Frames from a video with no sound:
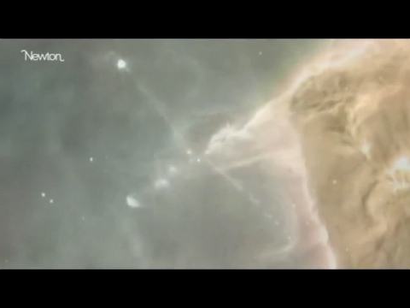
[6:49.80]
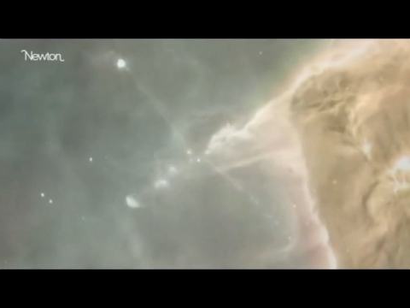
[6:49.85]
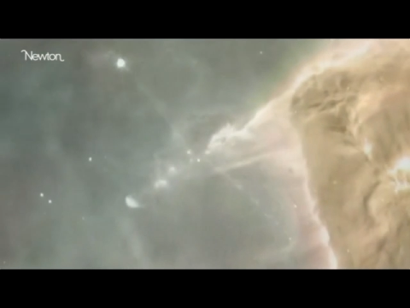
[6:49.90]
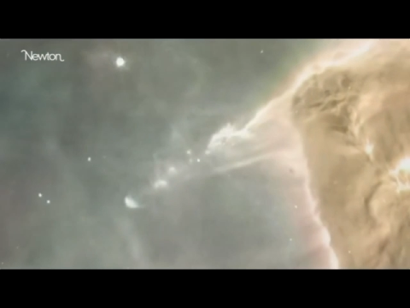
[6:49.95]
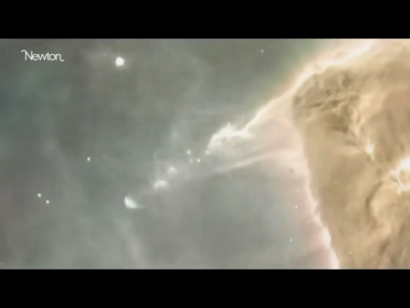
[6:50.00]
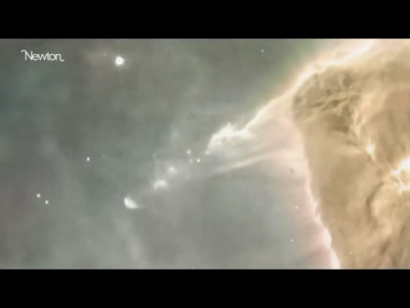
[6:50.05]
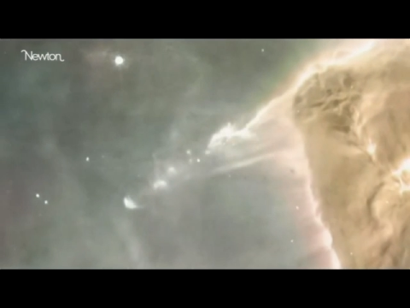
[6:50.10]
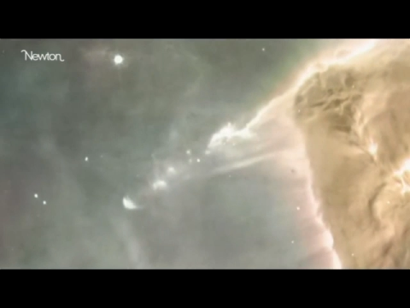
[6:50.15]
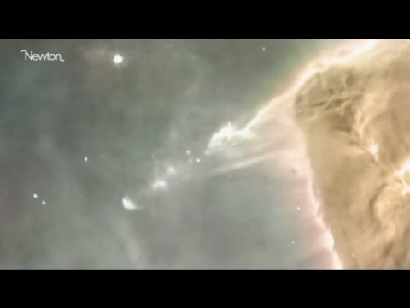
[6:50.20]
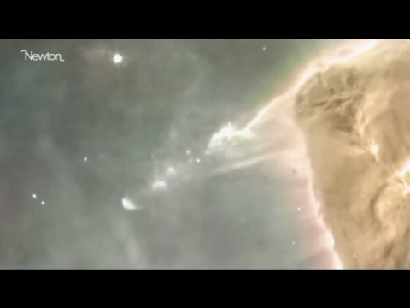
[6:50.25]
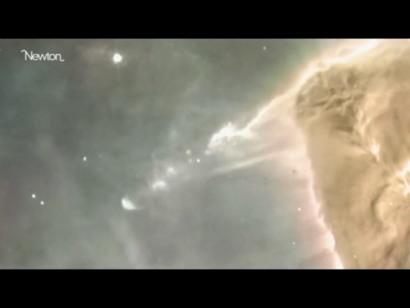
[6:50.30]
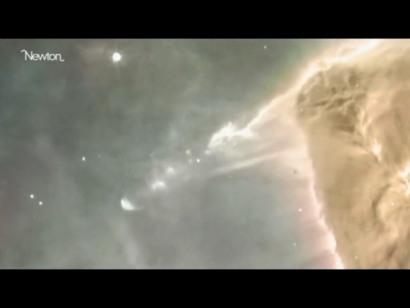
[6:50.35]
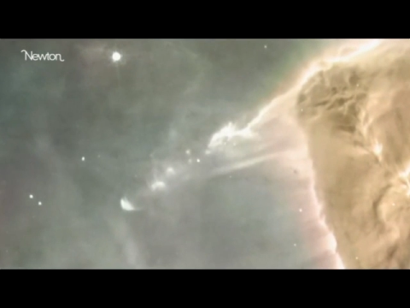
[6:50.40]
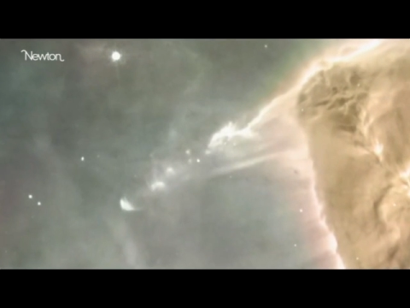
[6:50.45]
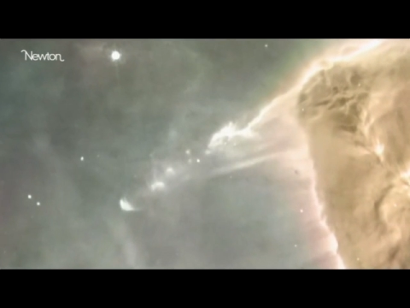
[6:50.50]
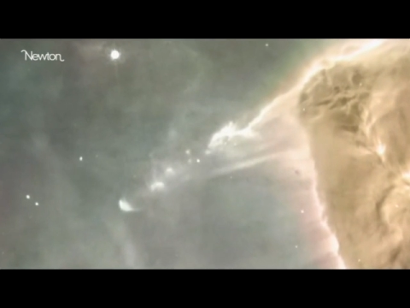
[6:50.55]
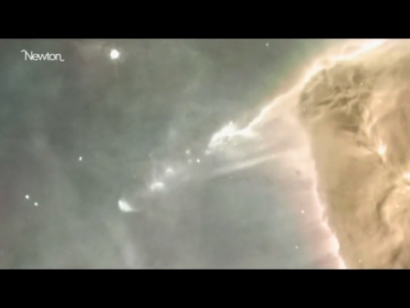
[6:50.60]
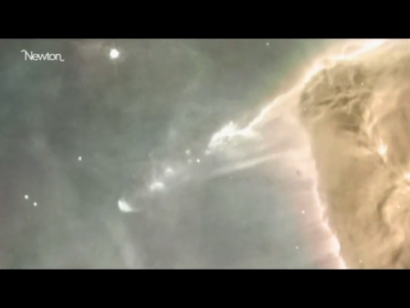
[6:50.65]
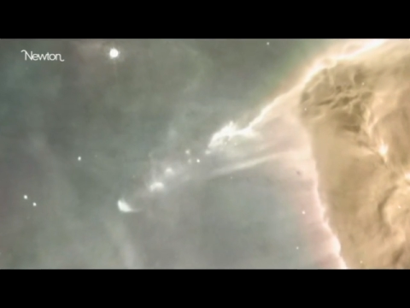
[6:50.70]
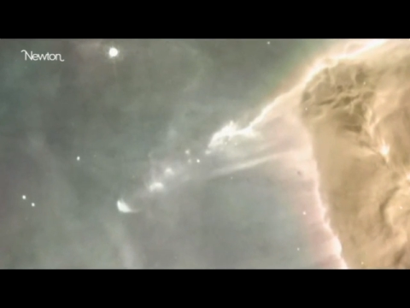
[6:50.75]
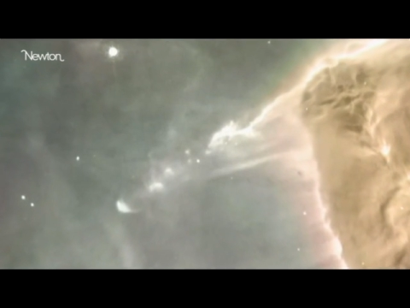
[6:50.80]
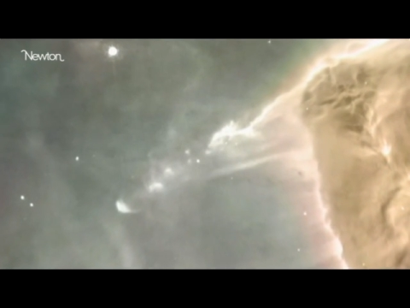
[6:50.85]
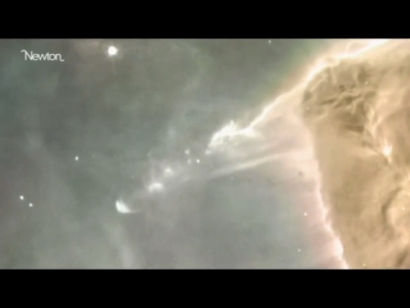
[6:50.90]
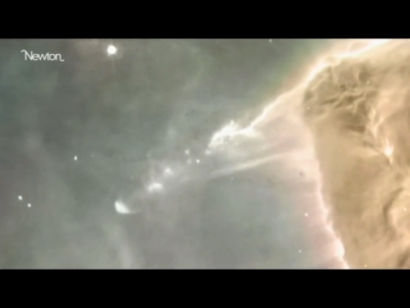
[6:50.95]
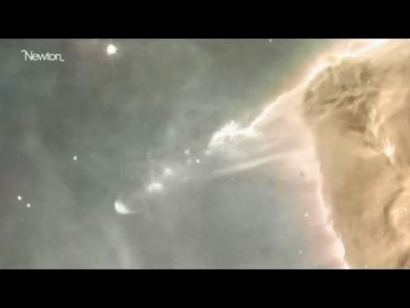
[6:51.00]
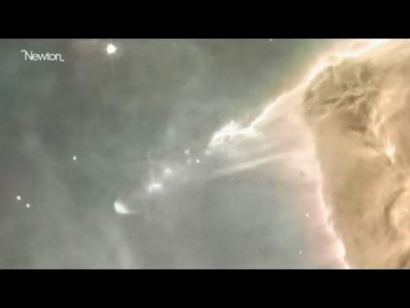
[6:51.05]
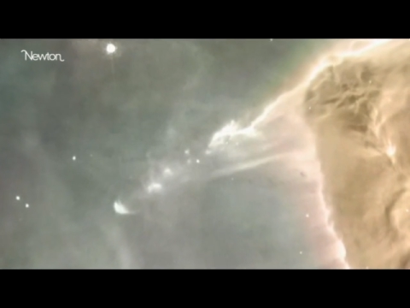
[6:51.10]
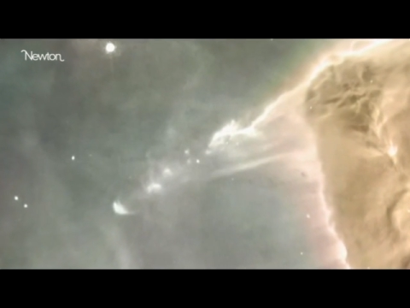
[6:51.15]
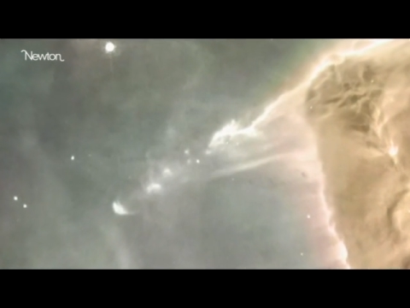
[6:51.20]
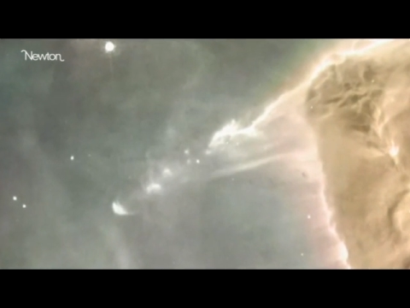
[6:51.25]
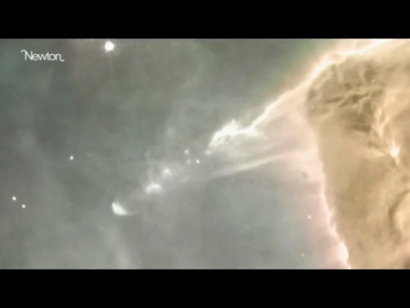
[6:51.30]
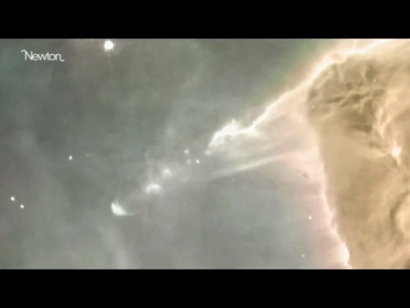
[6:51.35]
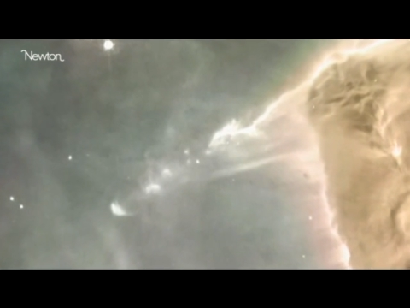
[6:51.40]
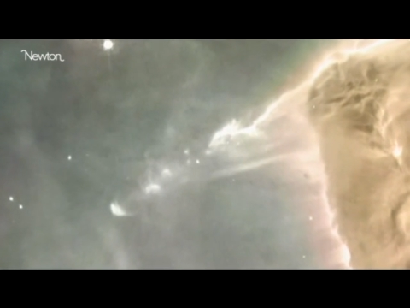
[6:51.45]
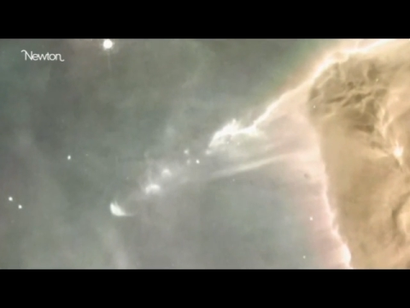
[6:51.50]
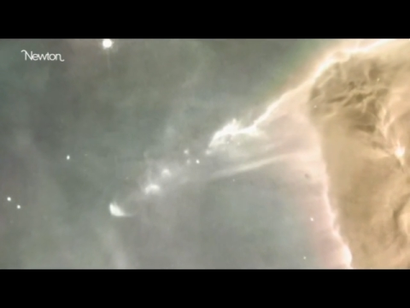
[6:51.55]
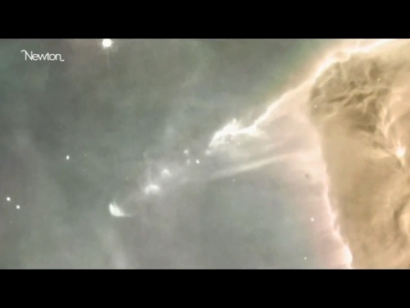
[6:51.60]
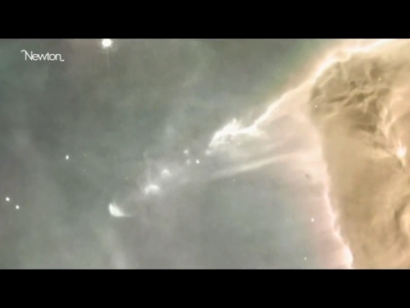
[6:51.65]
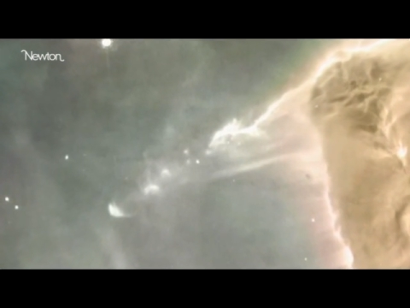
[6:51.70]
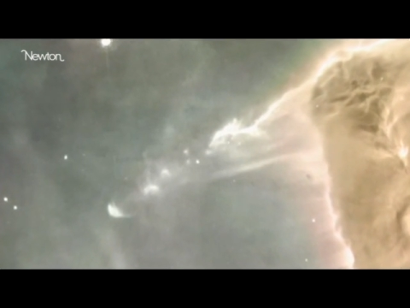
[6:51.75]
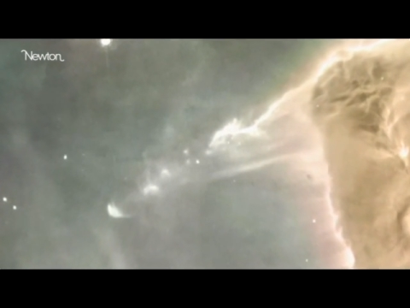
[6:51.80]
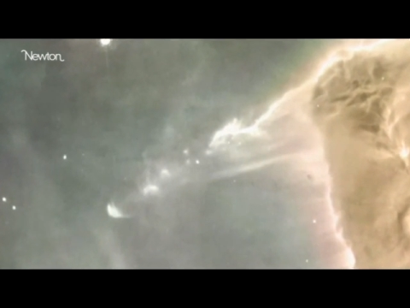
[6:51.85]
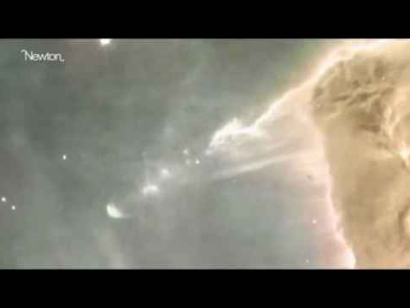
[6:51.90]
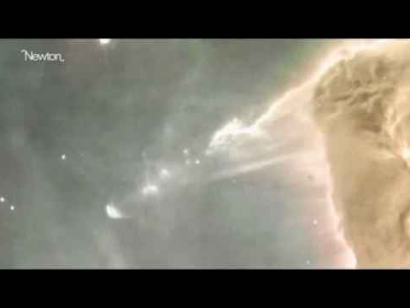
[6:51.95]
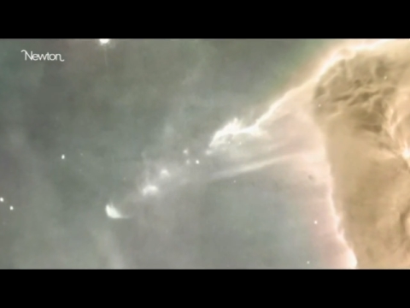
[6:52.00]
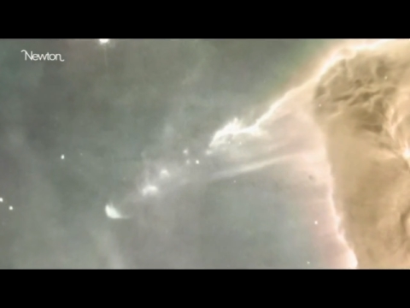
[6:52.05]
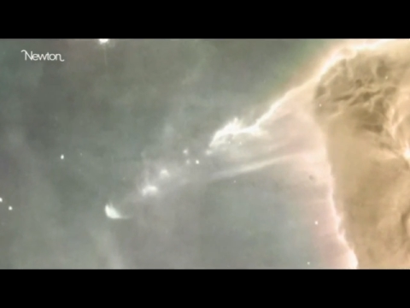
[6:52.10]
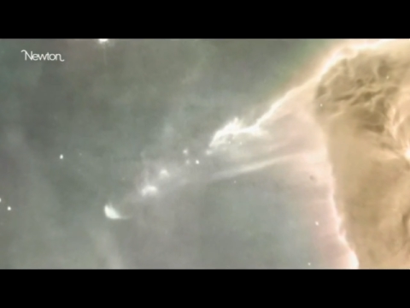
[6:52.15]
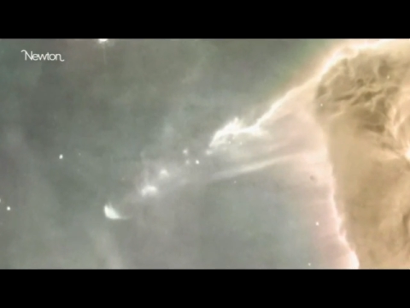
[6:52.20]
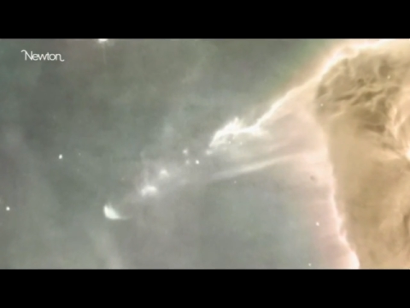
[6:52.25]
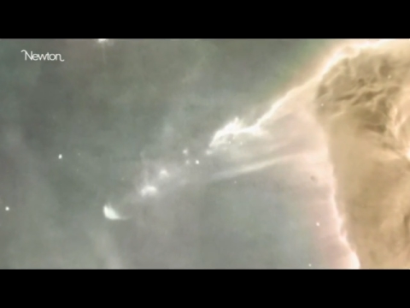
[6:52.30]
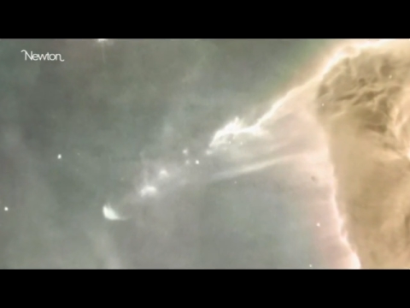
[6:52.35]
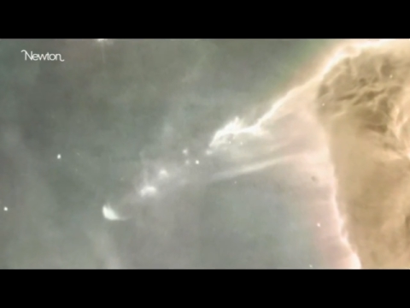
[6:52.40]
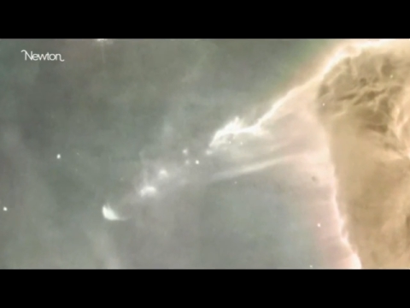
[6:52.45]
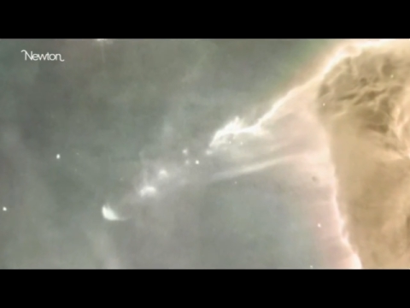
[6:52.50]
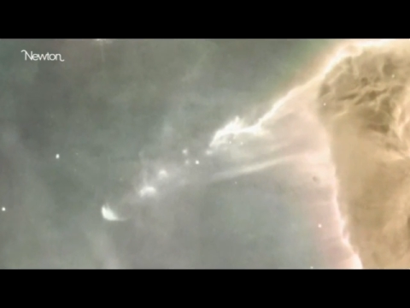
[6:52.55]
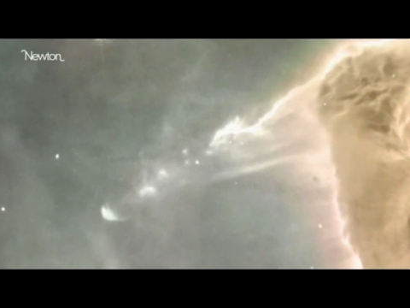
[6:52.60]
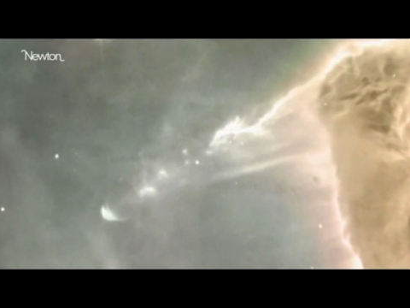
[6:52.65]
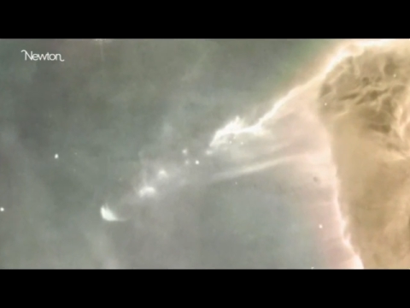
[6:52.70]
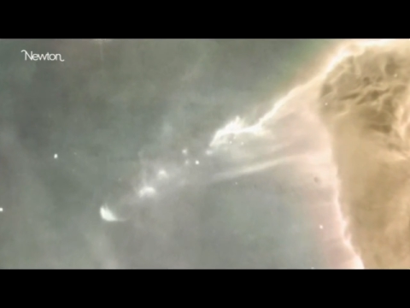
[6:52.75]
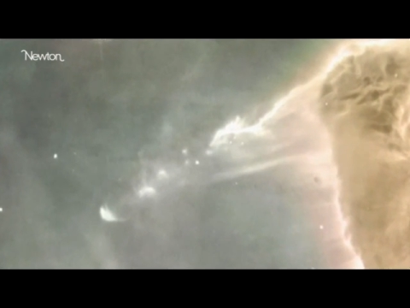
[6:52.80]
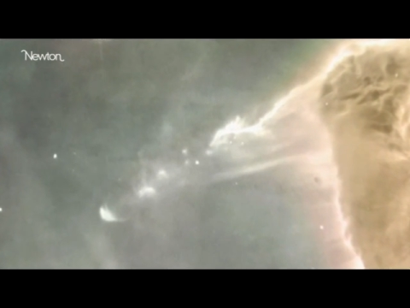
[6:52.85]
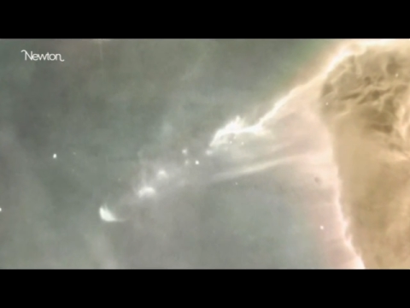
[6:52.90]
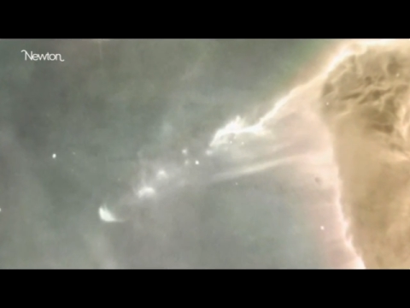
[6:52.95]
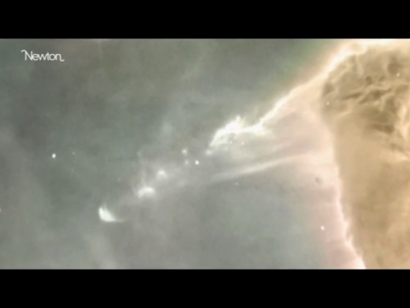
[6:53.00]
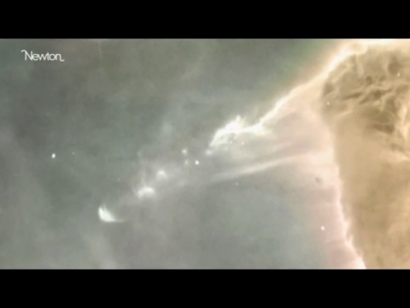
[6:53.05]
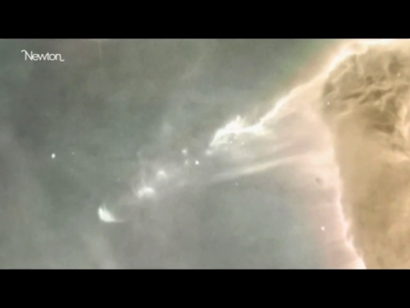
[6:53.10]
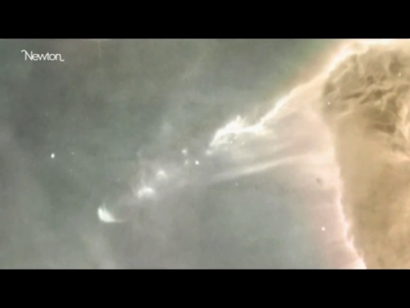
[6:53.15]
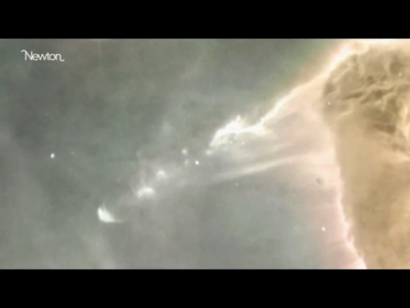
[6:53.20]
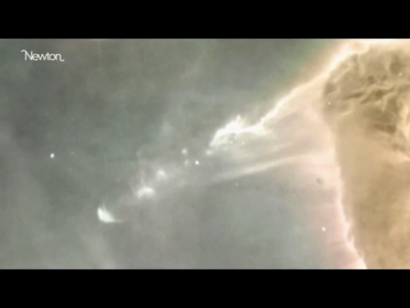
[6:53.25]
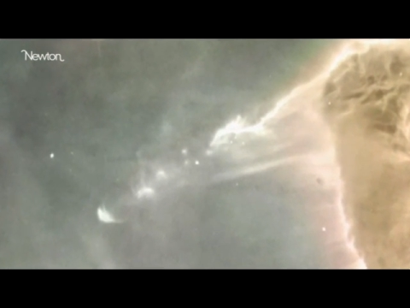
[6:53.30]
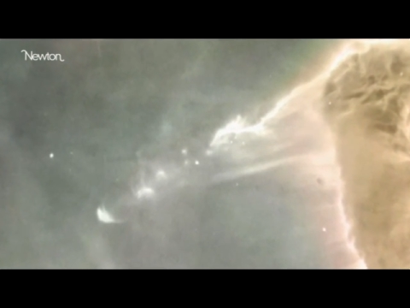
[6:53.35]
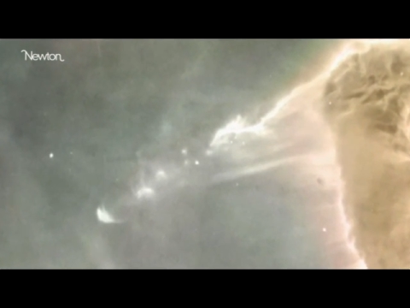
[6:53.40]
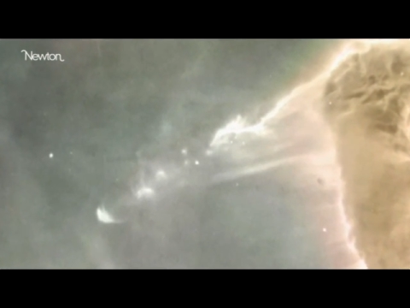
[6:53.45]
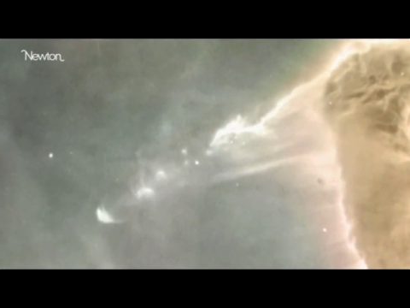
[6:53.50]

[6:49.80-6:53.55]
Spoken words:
(no speaker visible)